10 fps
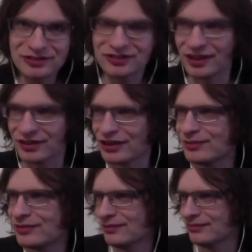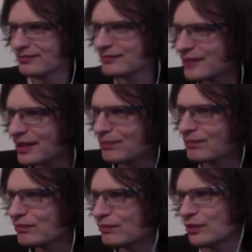Just stuck at home for a
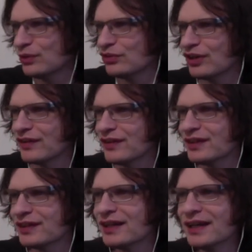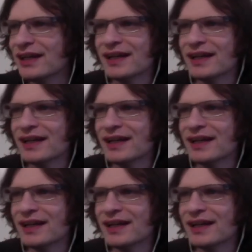good chunk of the year.